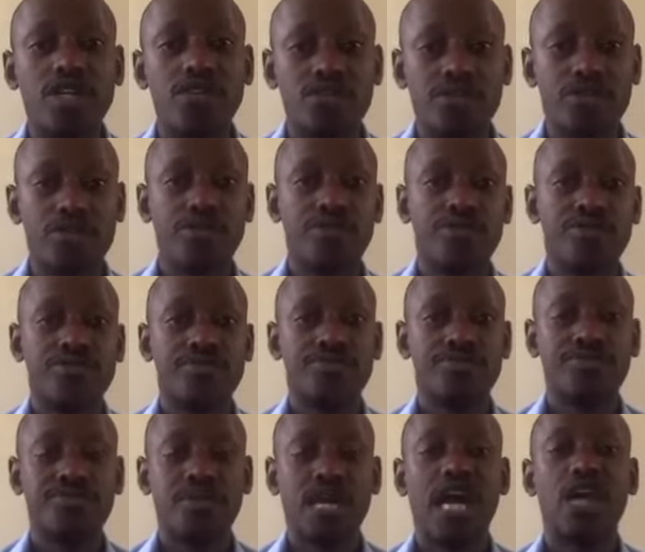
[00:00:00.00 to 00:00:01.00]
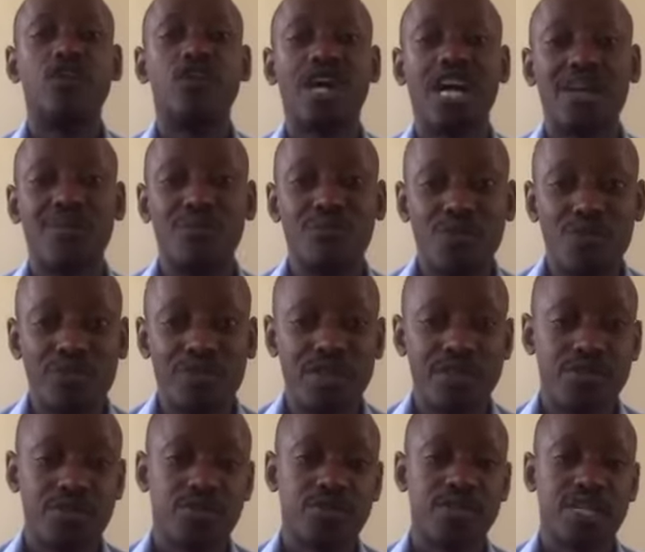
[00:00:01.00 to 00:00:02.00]
it through and you can move it
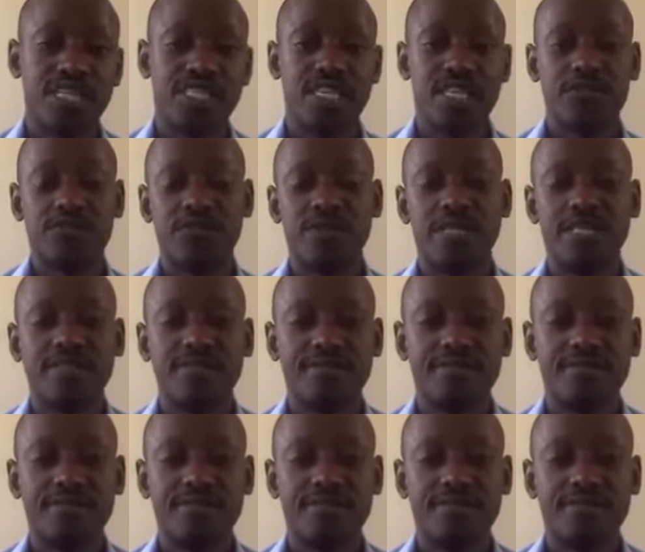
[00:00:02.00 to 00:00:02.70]
through successfully.